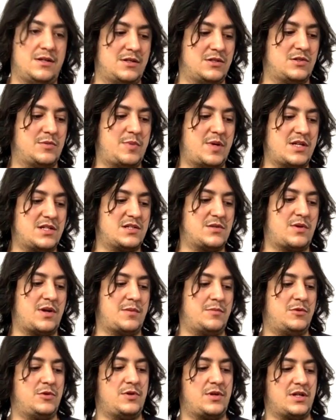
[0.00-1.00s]
So basically
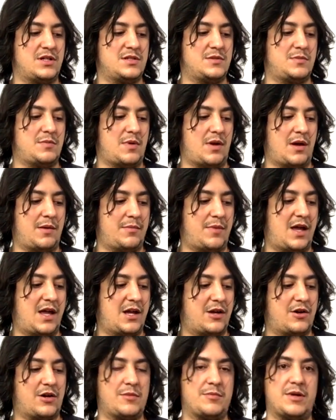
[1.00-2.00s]
what I'm doing is I'm
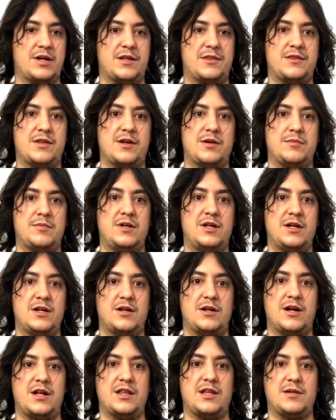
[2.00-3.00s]
anchoring my thumb
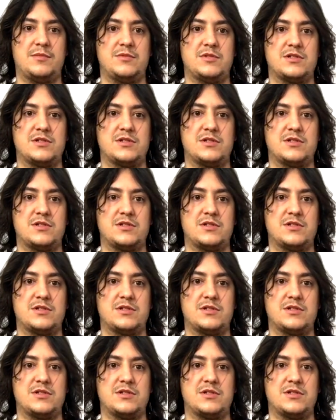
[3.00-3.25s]
here and I'm